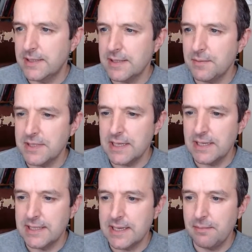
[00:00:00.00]
Someone's
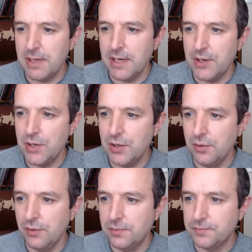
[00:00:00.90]
selling it £10
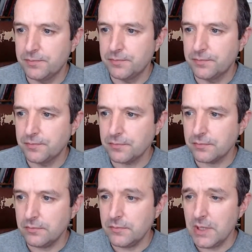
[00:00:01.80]
new.
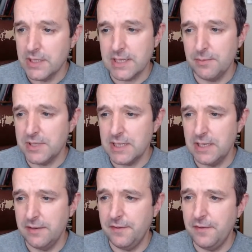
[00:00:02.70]
Someone's
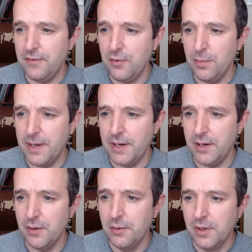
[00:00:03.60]
selling it
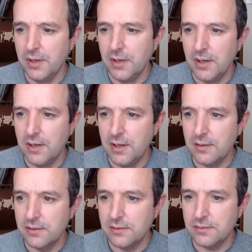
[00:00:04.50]
£54 new.
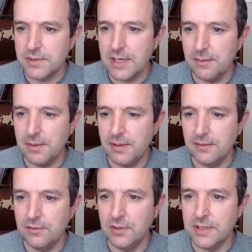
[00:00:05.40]
What's that
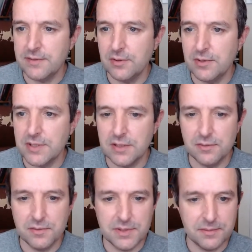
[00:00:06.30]
about? Right, let's have a look at
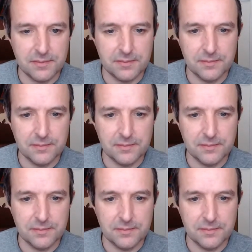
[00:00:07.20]
solds.